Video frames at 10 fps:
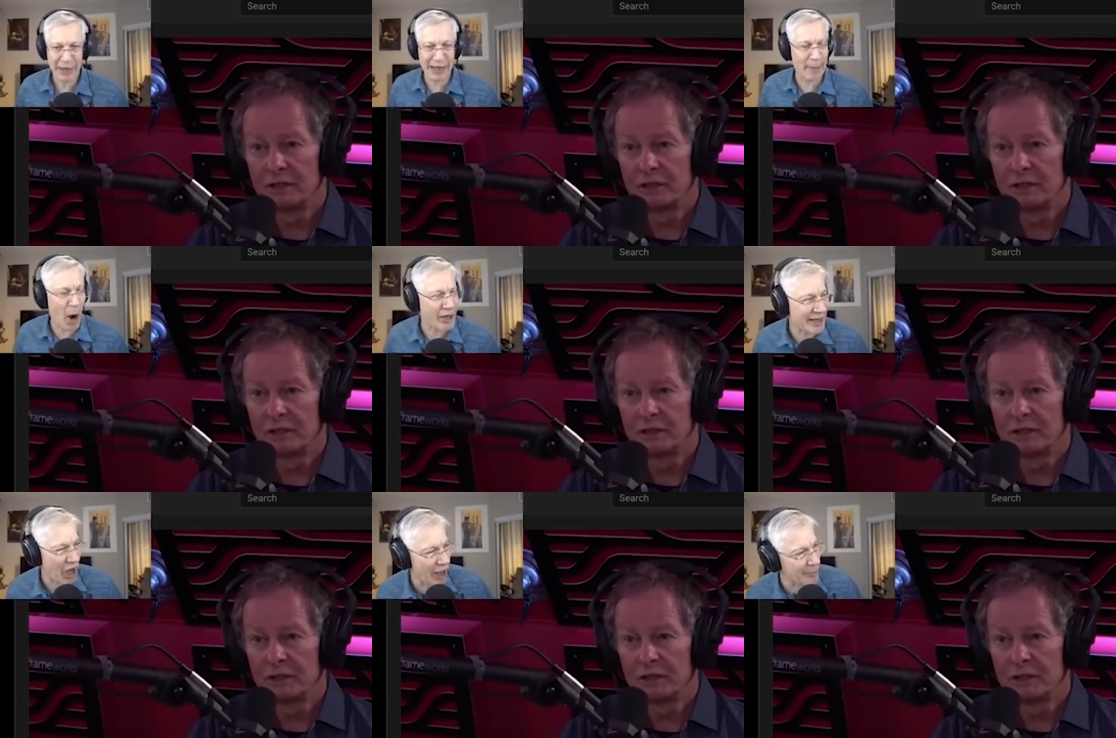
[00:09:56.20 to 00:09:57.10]
Speaker 1: In a market
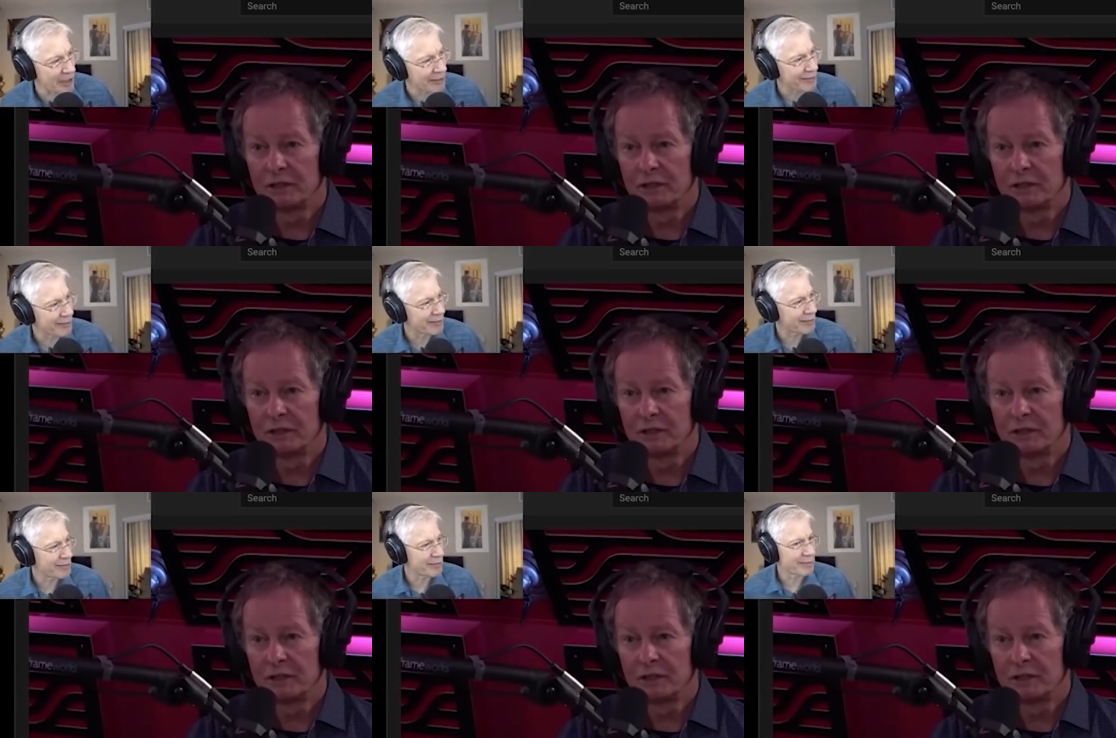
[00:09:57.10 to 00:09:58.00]
economy,
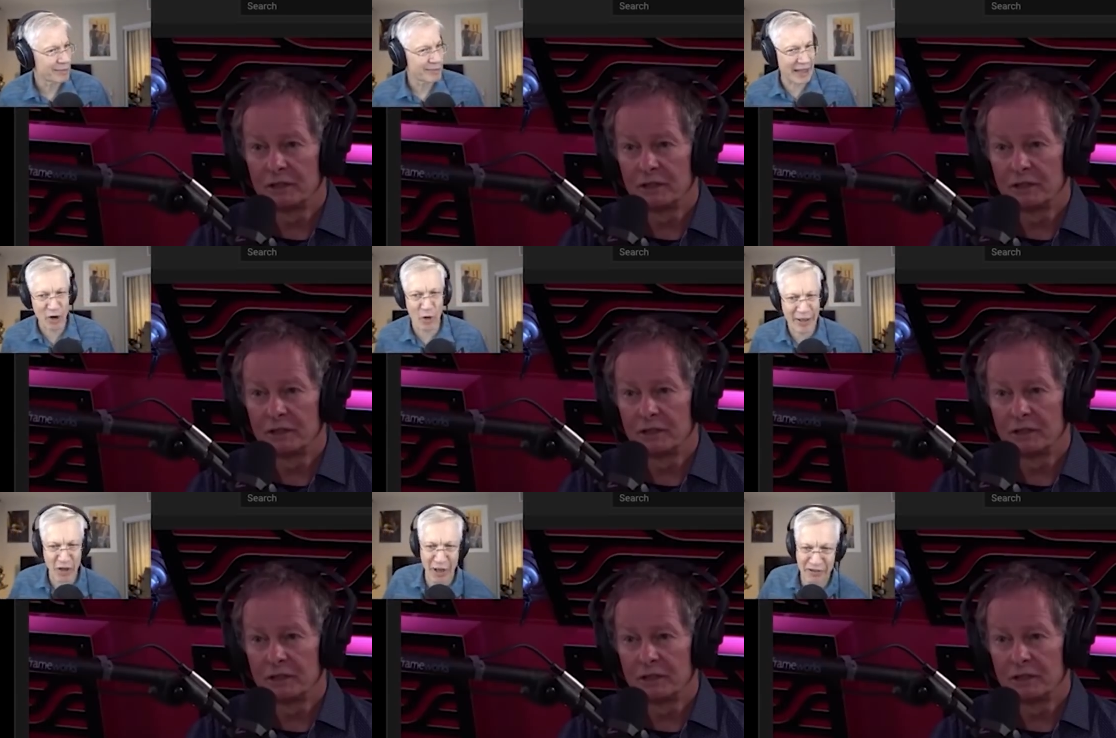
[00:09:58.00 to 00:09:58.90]
They don't
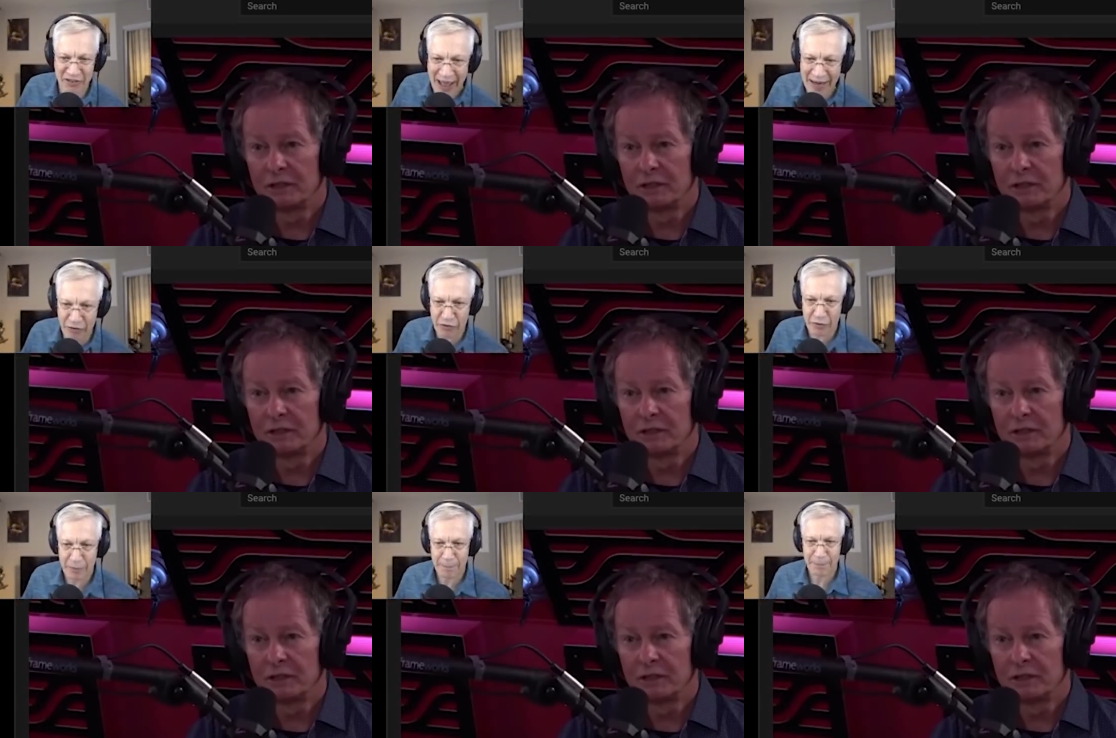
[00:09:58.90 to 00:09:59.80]
have a lot of status.
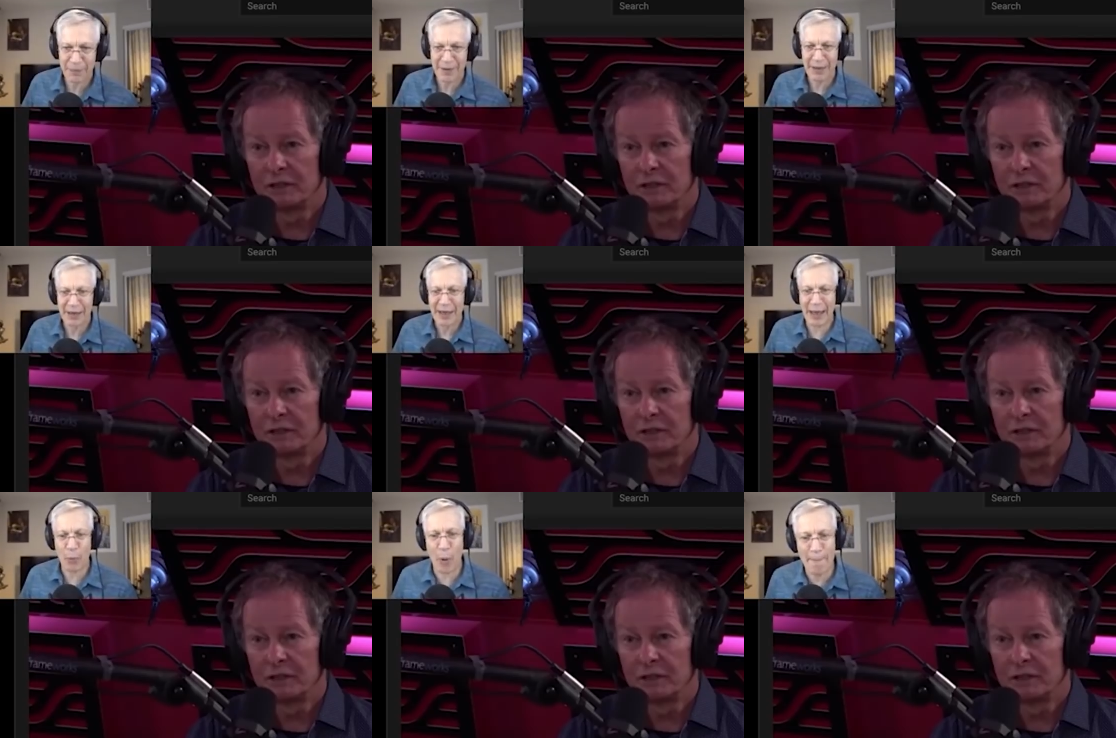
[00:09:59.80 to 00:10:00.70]

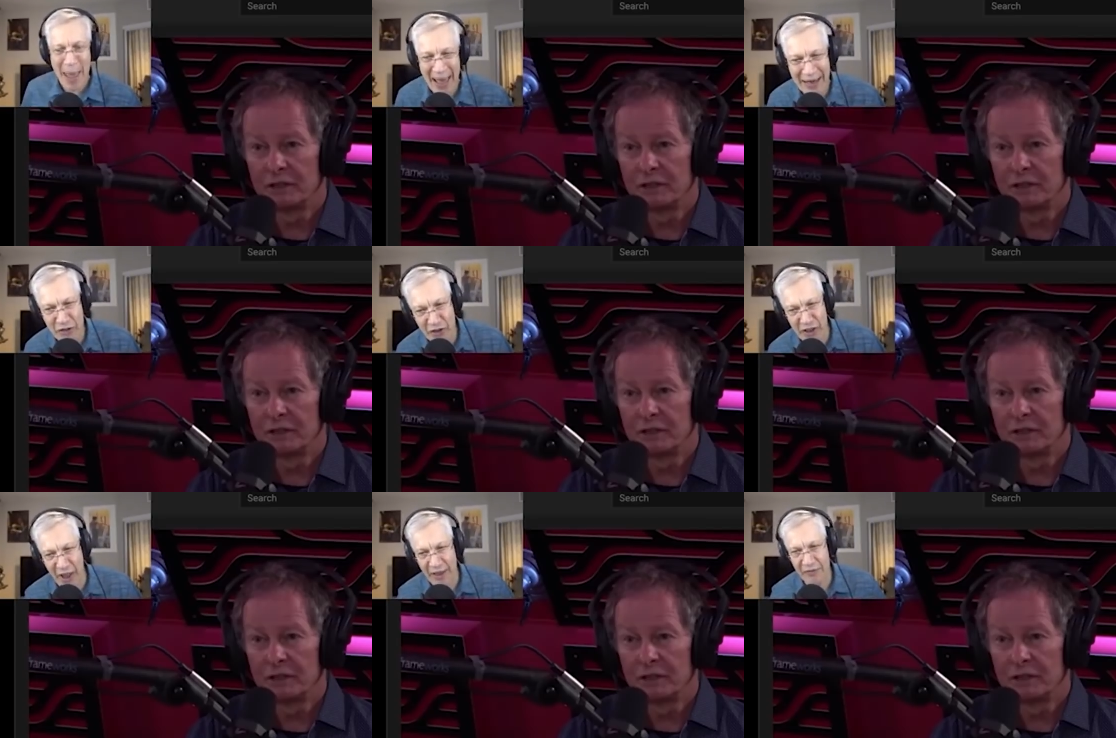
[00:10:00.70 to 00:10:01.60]
And what matters
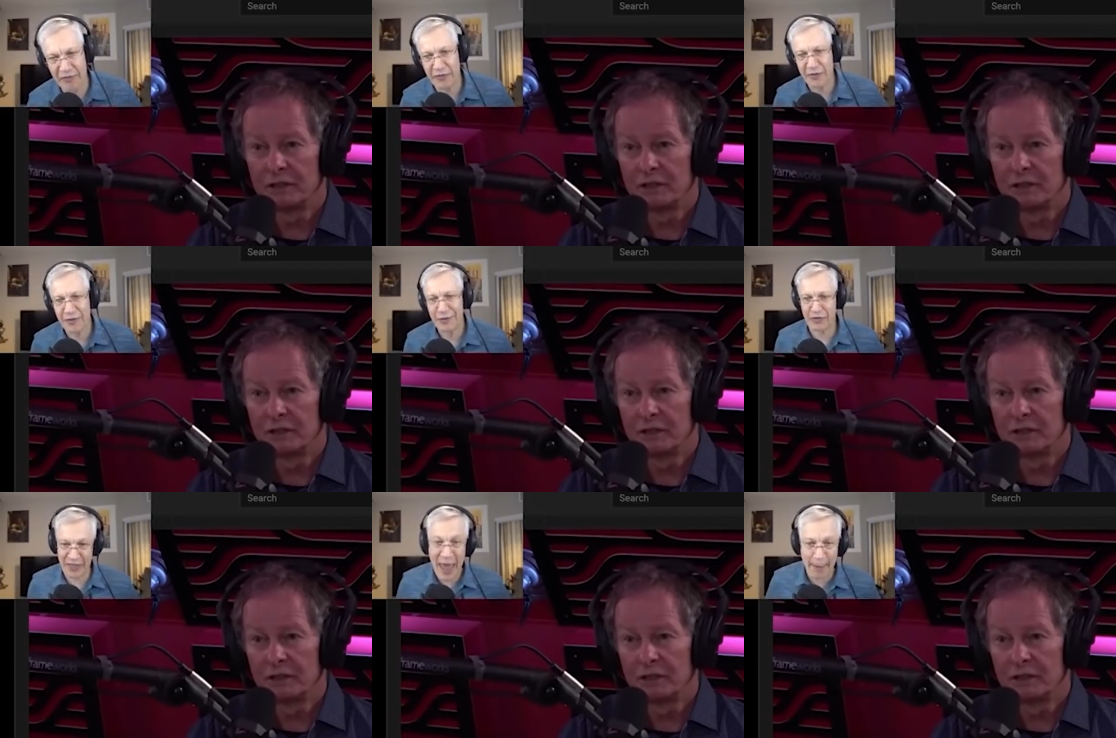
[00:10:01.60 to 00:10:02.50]
in life
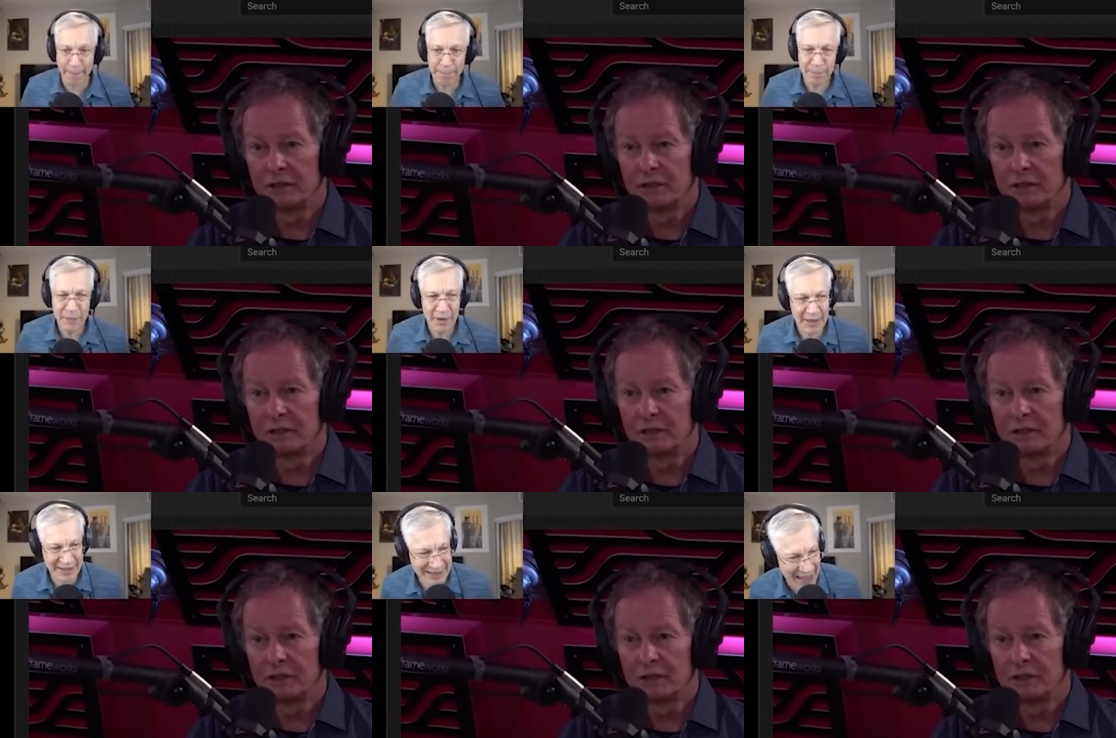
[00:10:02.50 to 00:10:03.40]
to them
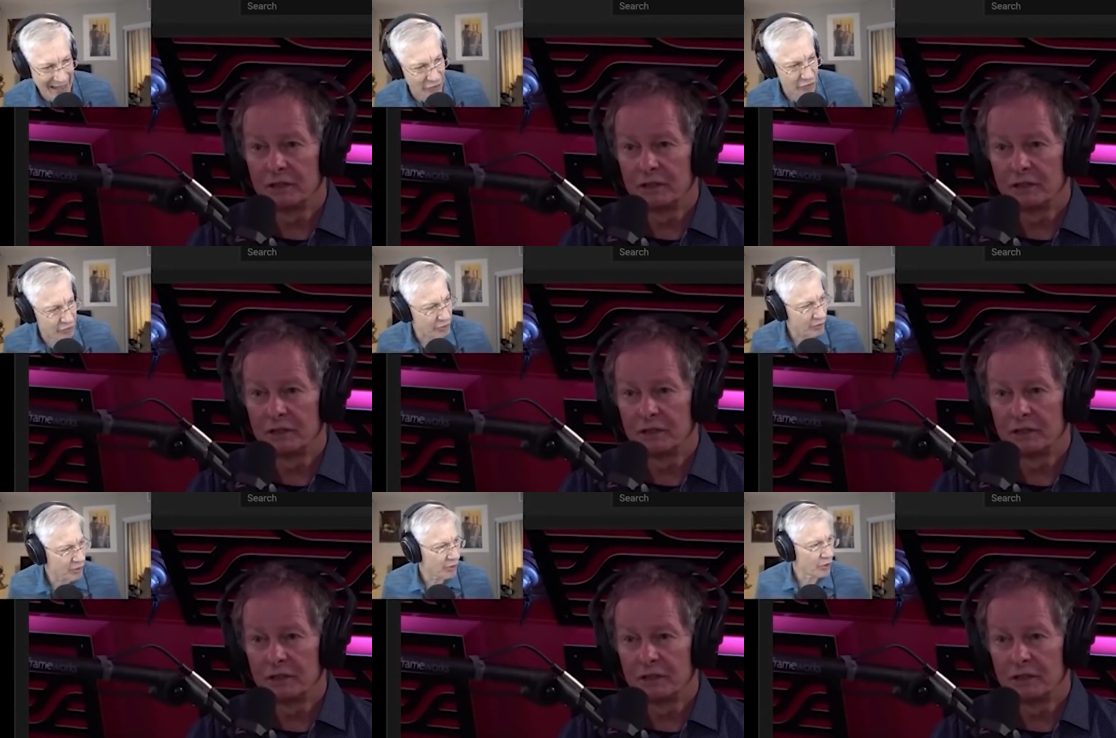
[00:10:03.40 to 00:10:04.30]
is status.
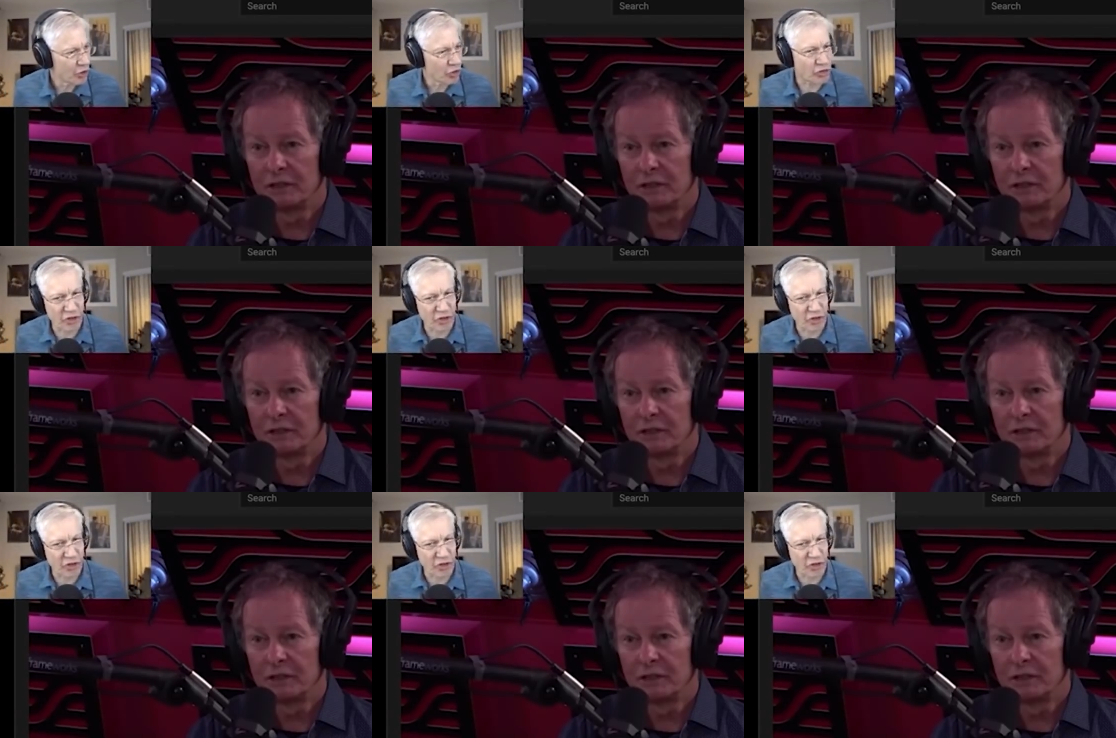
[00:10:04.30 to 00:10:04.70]
So